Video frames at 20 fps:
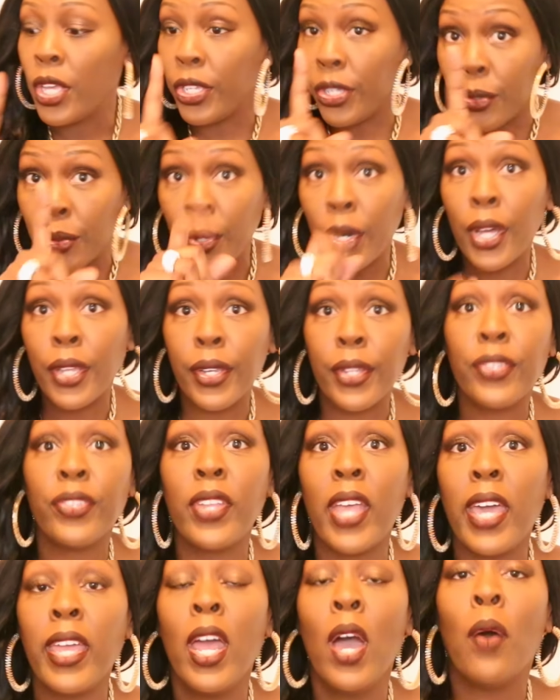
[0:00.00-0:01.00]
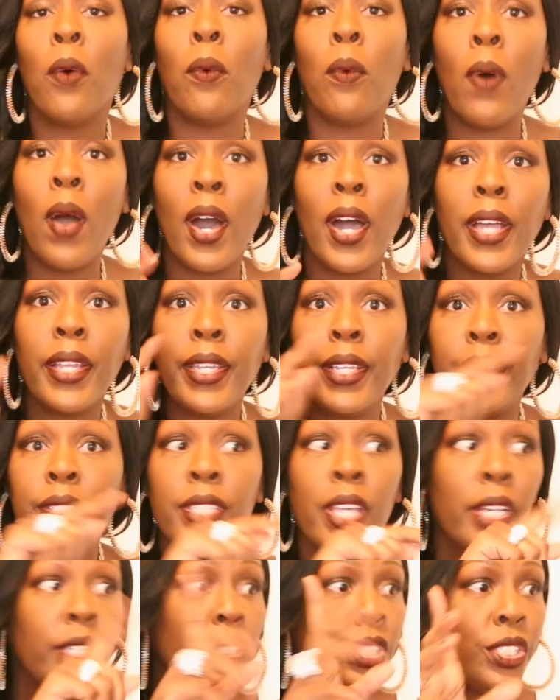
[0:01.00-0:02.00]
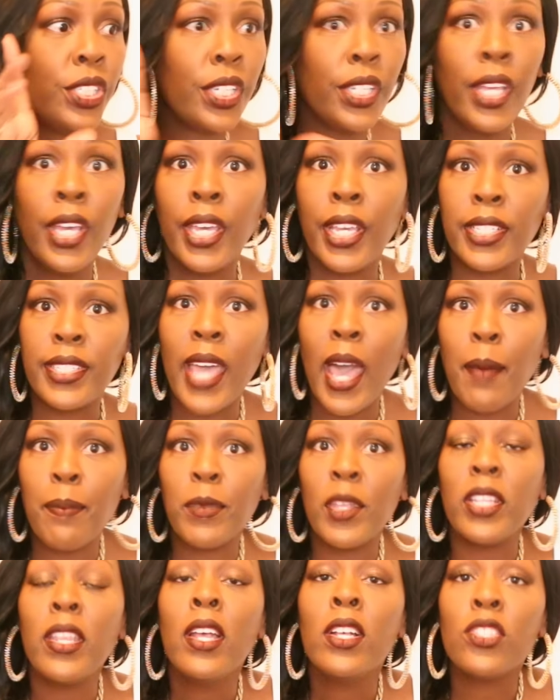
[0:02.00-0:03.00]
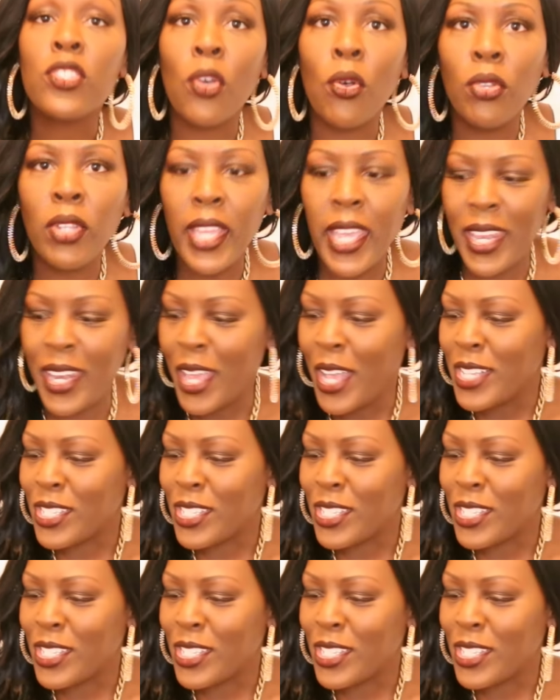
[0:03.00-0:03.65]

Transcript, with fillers: You will understand why this shit is happening so late.